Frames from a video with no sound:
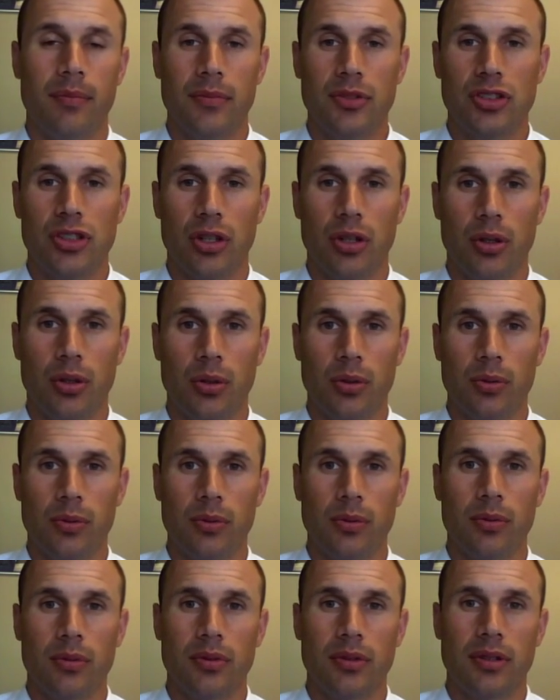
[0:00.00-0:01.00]
So
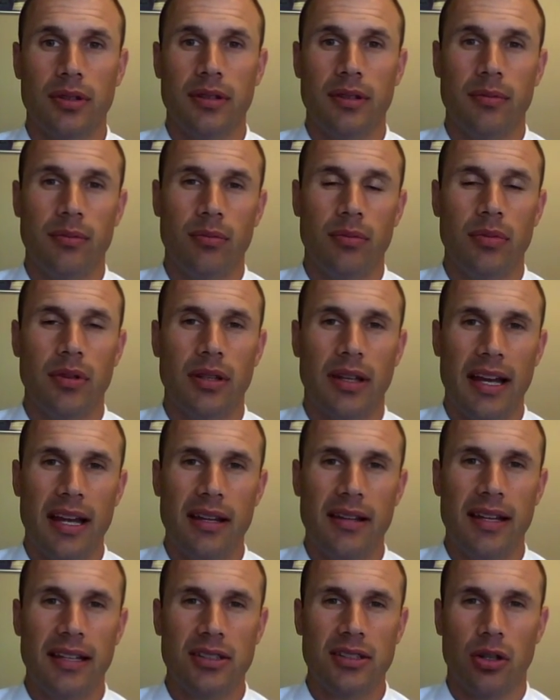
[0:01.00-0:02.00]

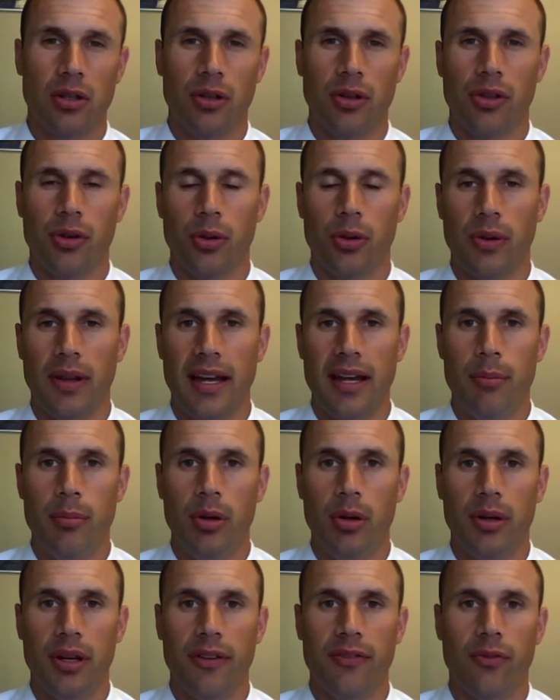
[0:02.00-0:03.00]
that's all through
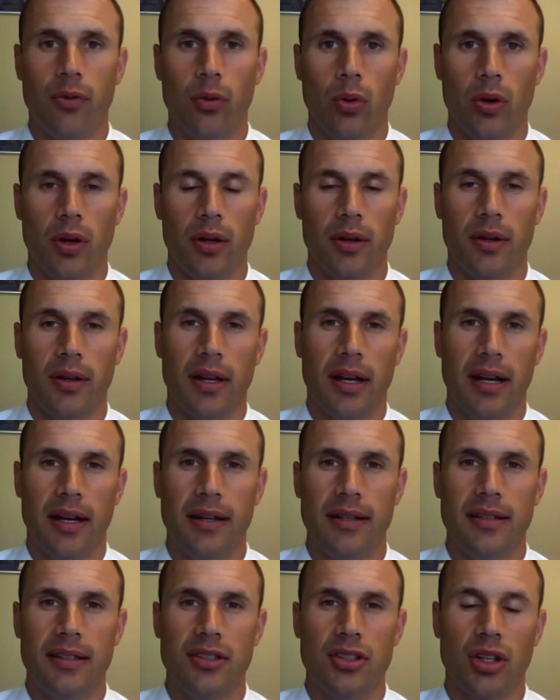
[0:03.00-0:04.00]
liability for
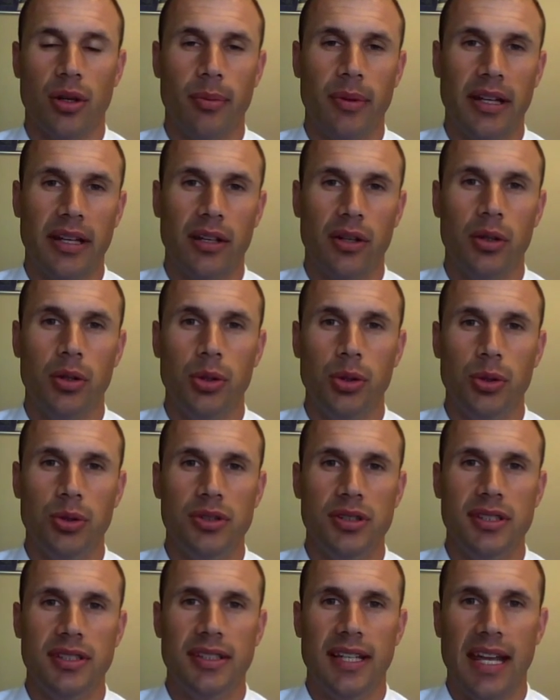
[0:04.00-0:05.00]
determining
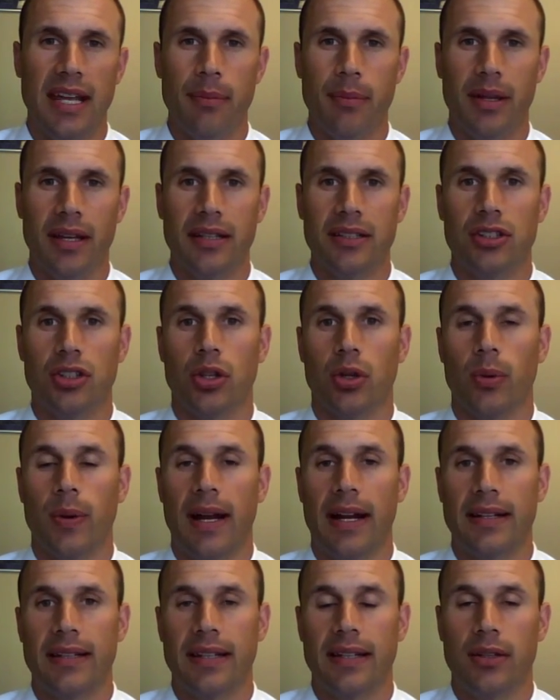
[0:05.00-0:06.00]
whose statement is
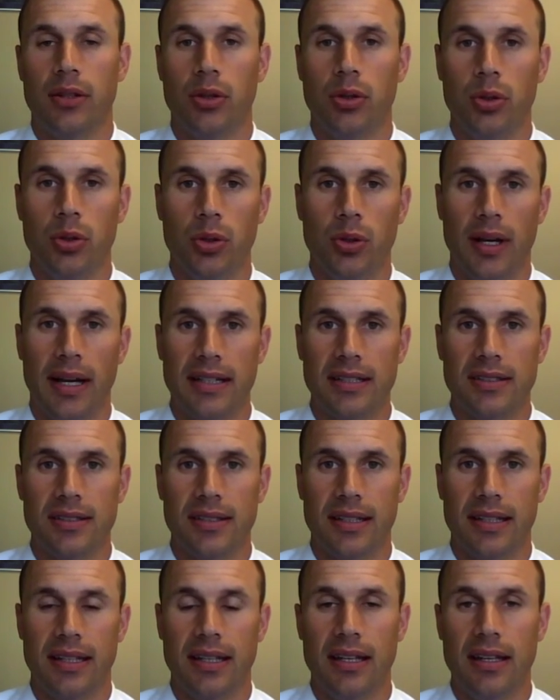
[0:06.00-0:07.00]
correct and who
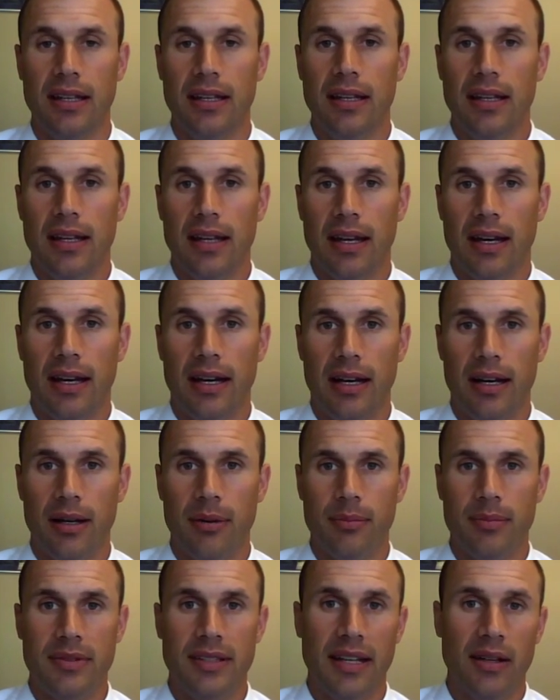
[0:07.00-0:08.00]
actually
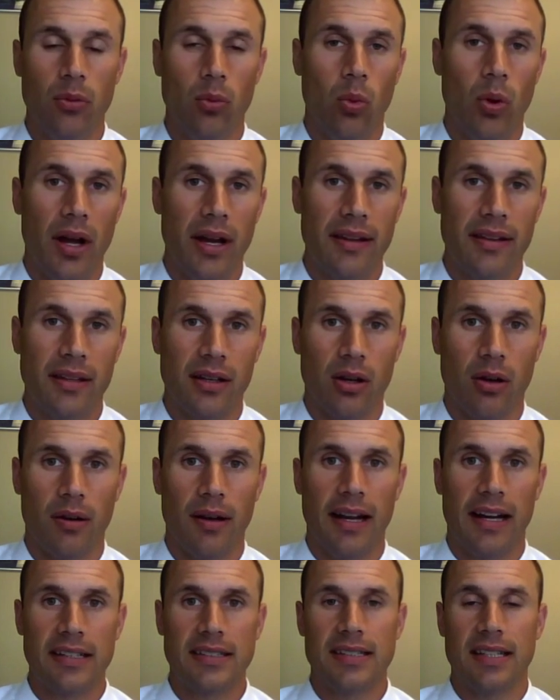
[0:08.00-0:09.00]
did what in the
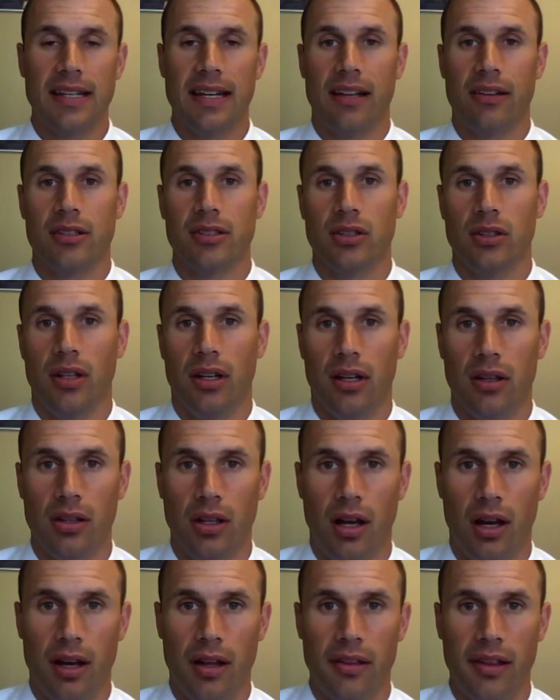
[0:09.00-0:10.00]
car accident. Now there's a lot of
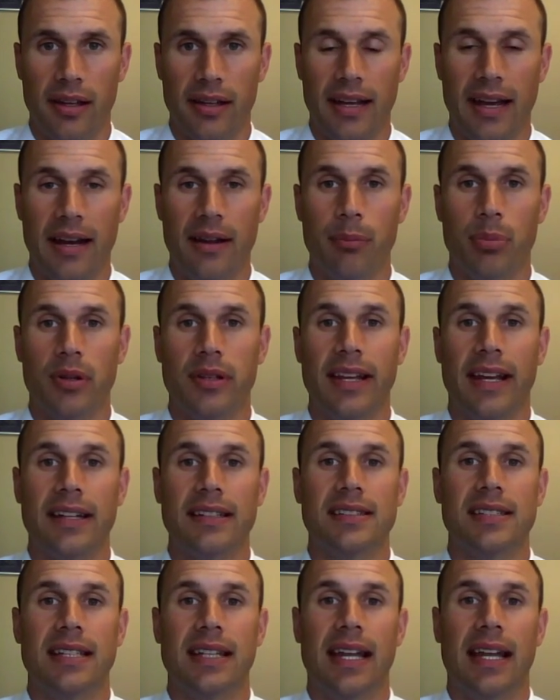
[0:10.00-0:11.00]
law that kind of
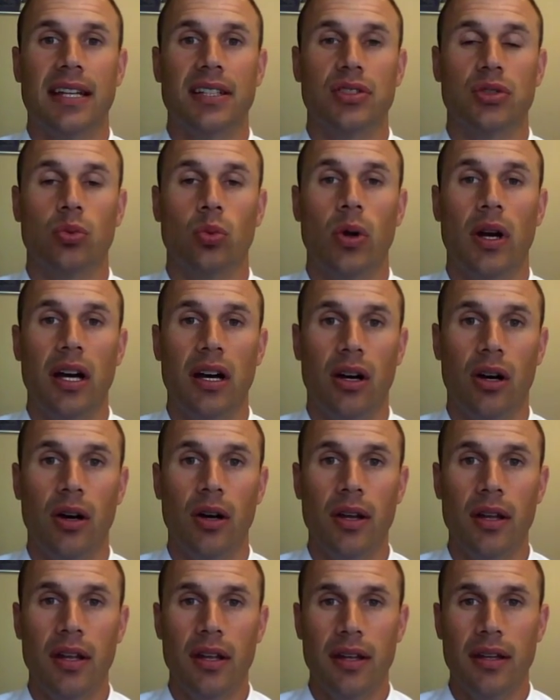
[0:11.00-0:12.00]
pertains to that as well,
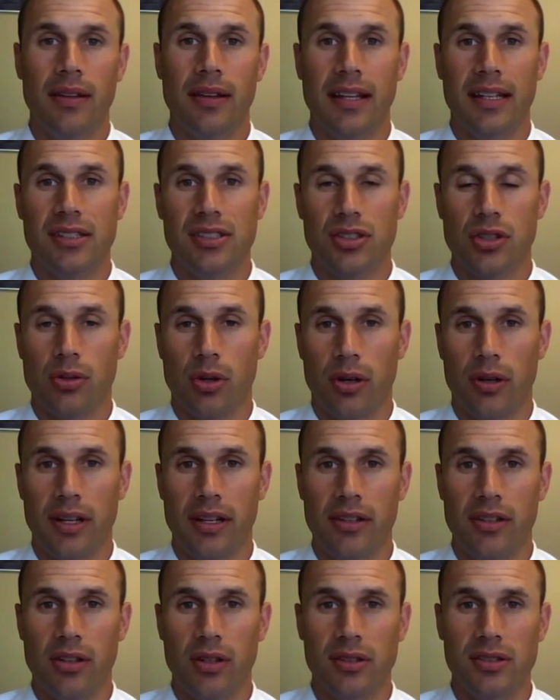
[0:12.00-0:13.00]
that's thrown
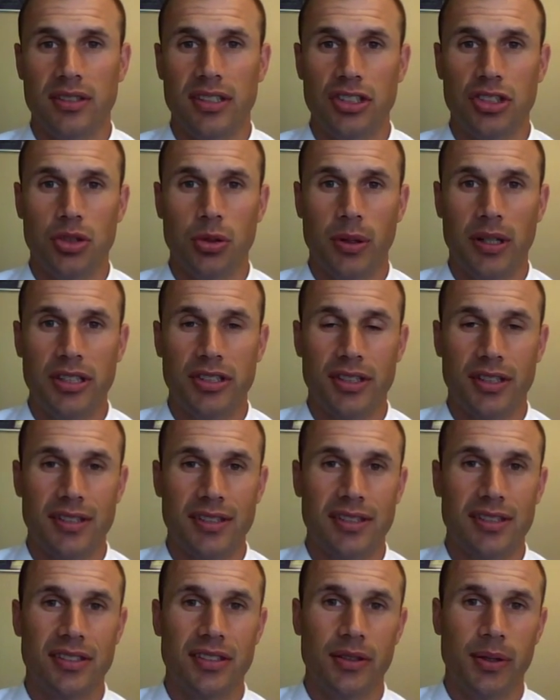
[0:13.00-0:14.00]
into those
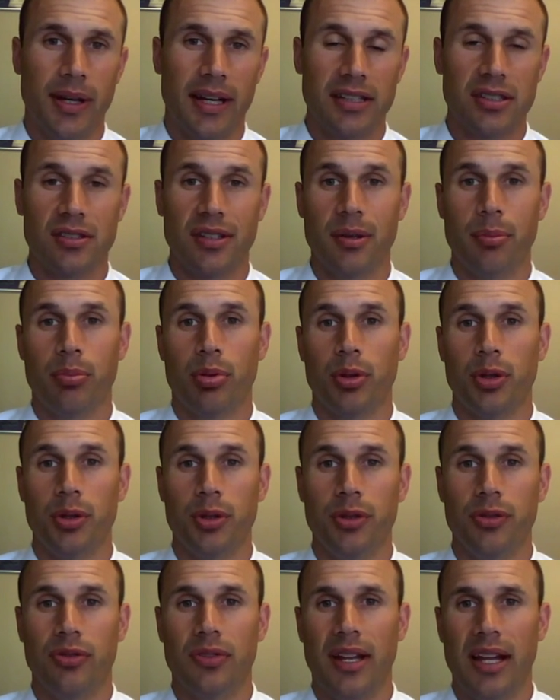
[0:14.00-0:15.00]
situations to actually
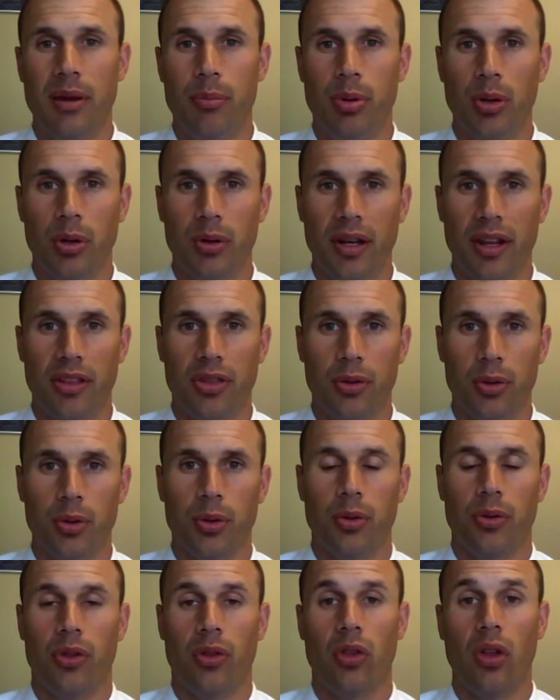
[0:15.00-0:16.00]
prove liability
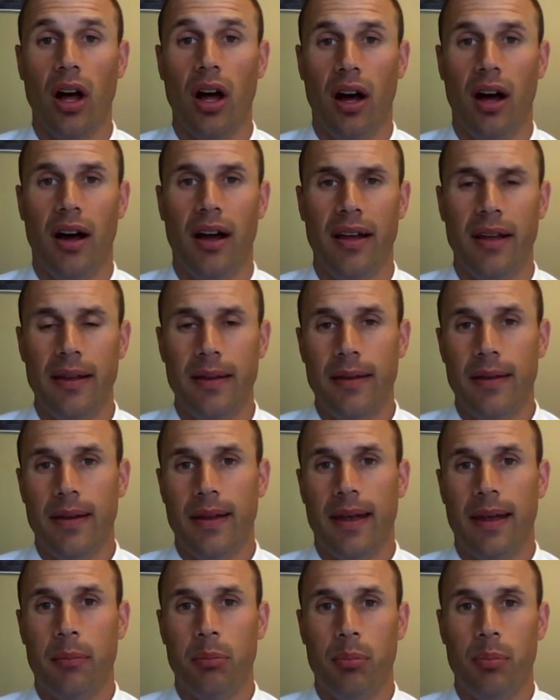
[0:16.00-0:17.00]
through the law,
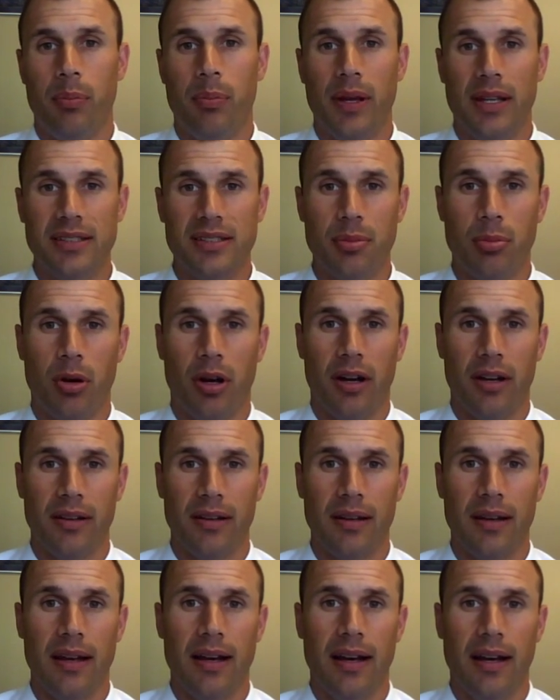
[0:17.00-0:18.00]
and based
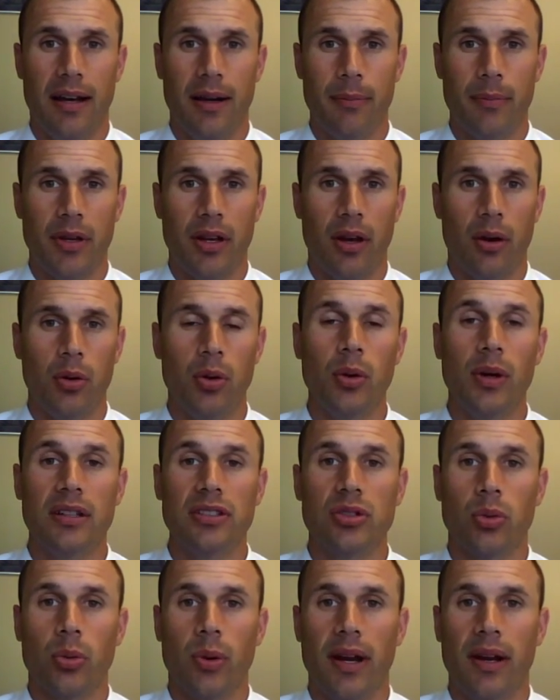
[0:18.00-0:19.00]
upon who
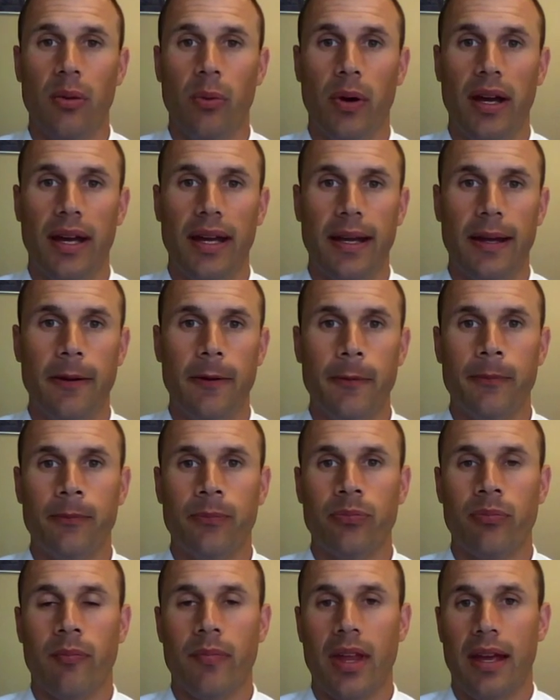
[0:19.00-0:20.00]
has the right of way
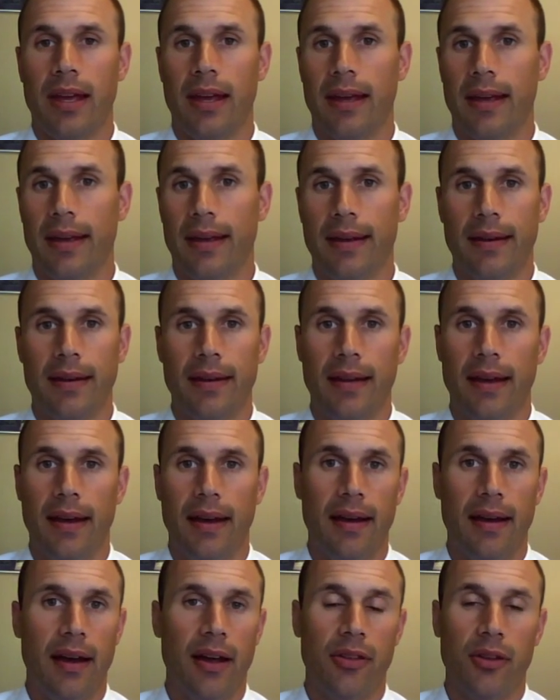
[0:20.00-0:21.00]
and
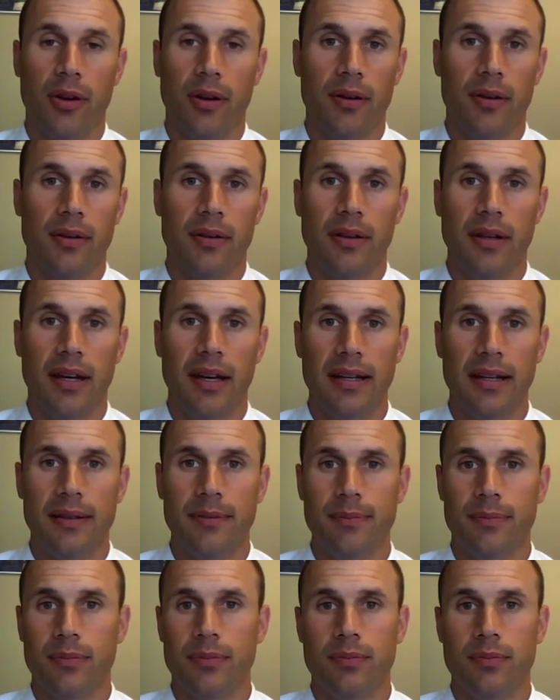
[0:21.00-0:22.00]
other
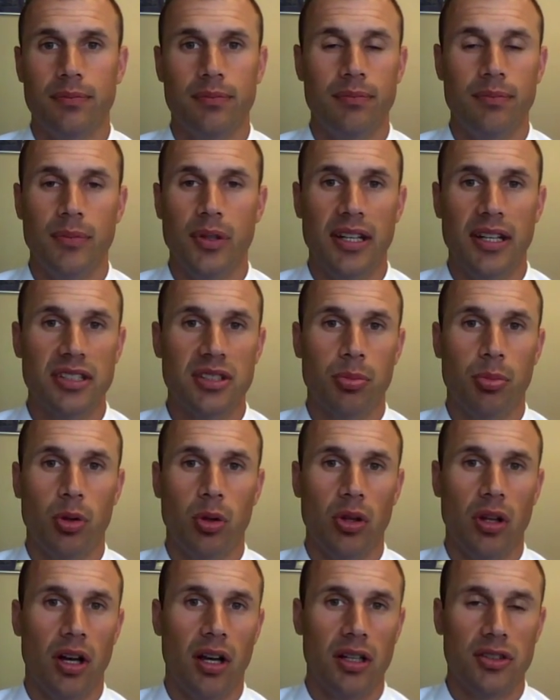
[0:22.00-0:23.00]

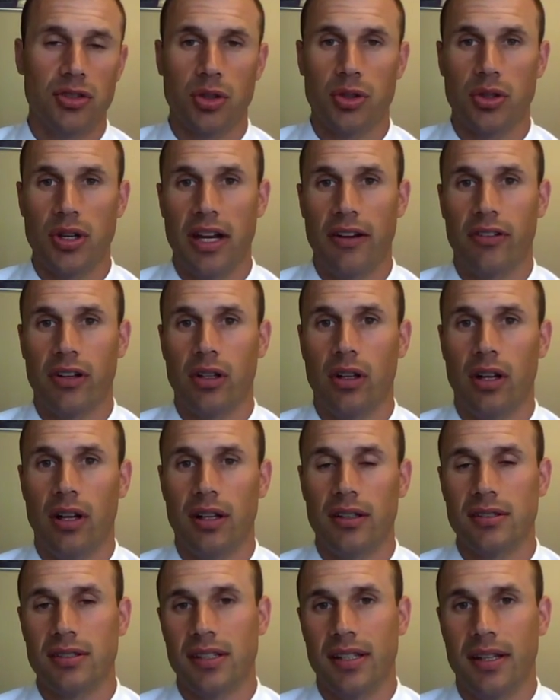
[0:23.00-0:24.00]
municipal laws, traffic
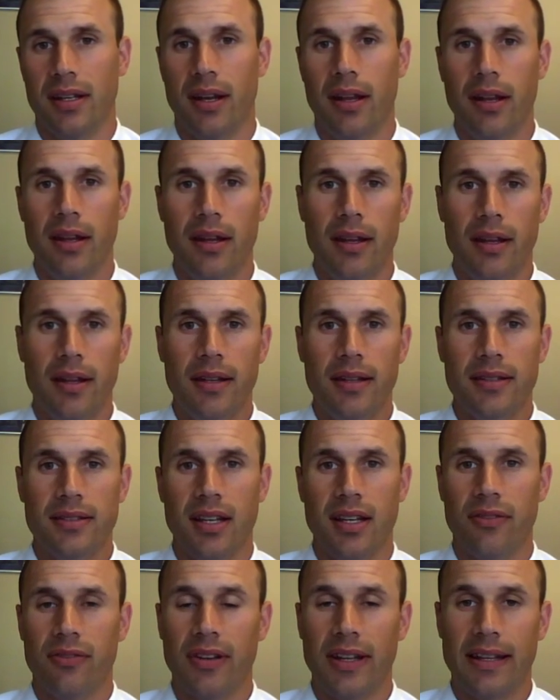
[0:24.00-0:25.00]
laws, and
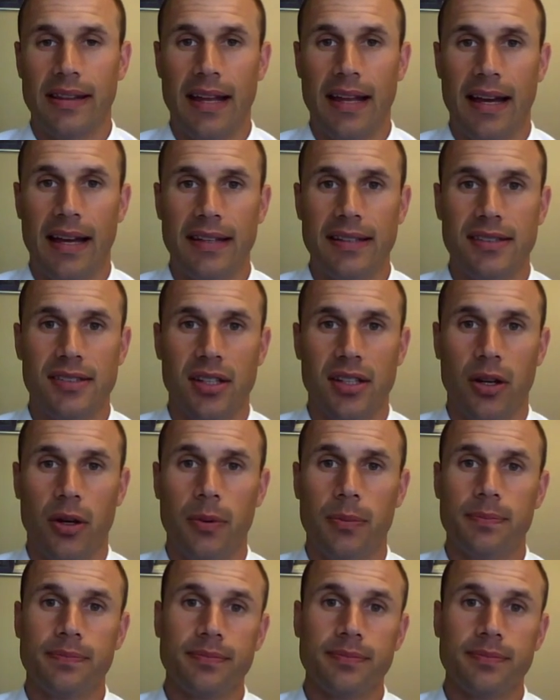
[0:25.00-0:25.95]
stuff like that. So